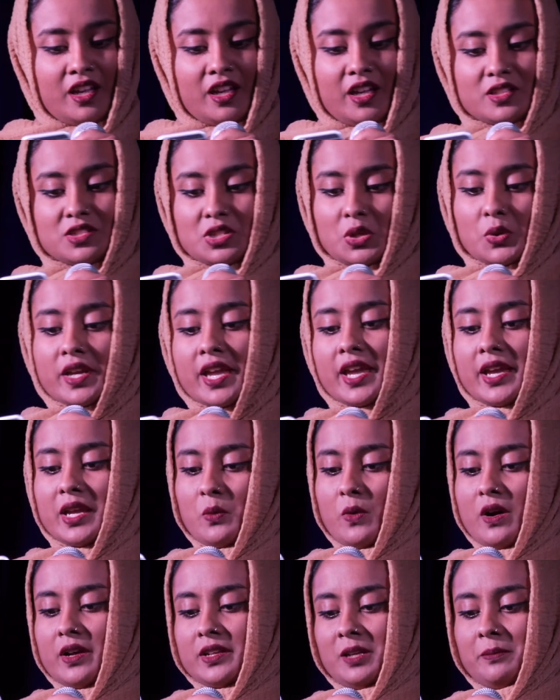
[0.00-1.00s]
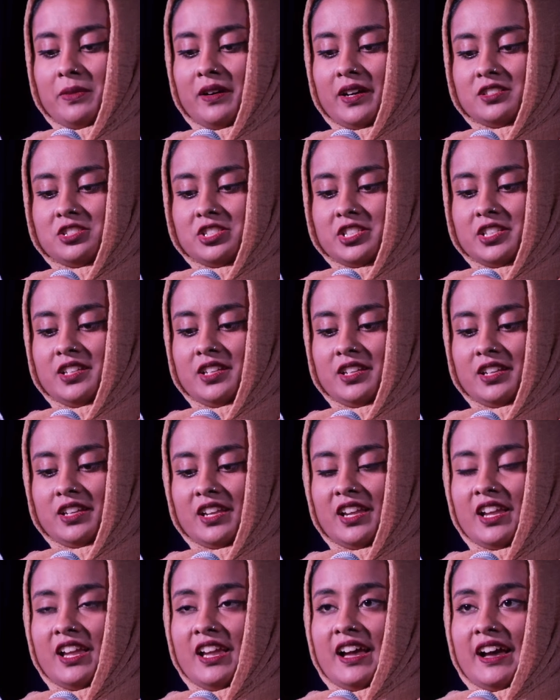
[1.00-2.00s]
"It's okay, Wani Baji.
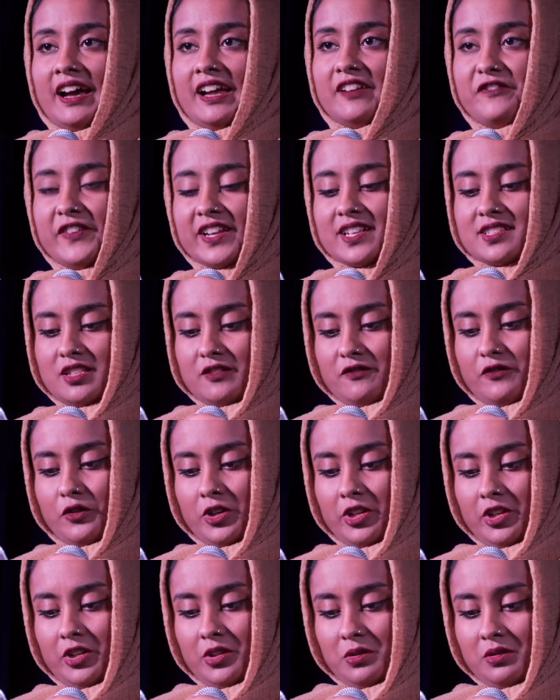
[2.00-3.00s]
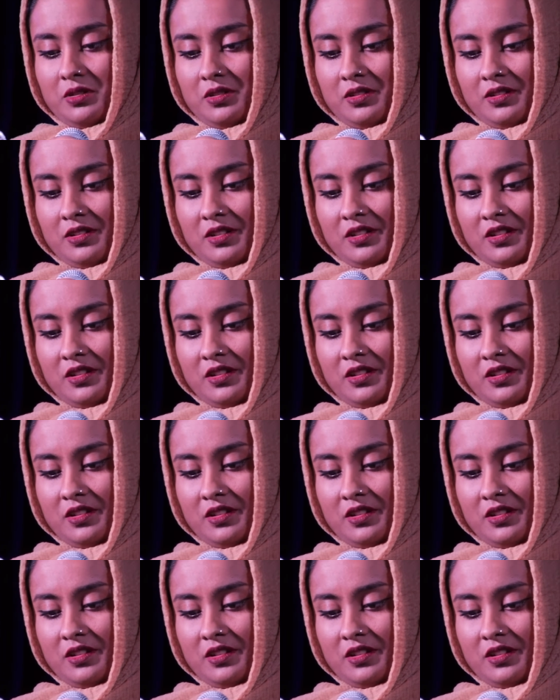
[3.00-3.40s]
I fixed it for you."